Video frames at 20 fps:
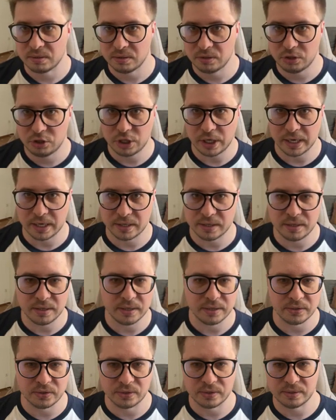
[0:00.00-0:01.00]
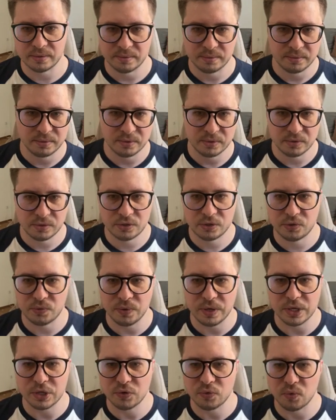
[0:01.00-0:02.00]
check these
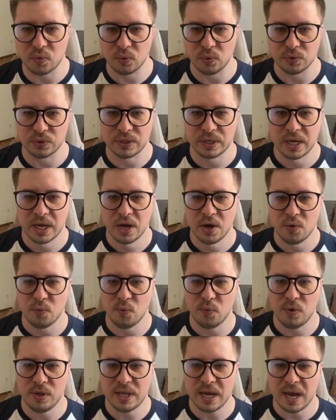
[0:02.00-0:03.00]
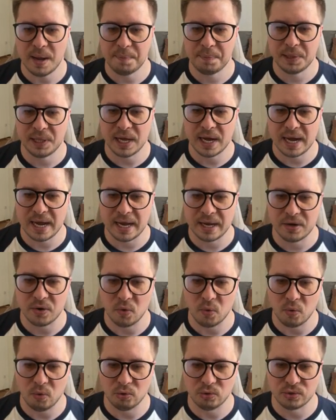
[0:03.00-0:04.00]
strict rules, would apply
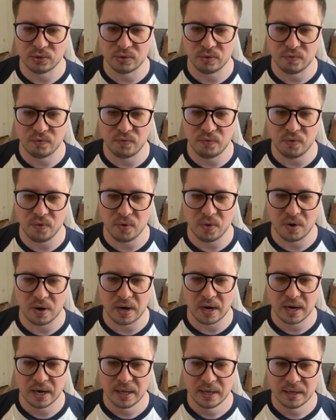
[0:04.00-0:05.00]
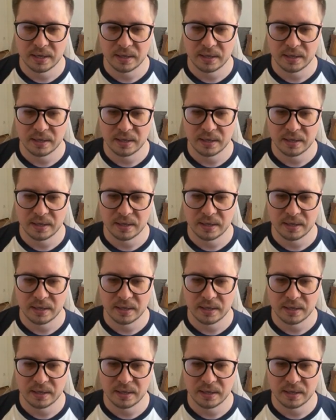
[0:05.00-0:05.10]
also for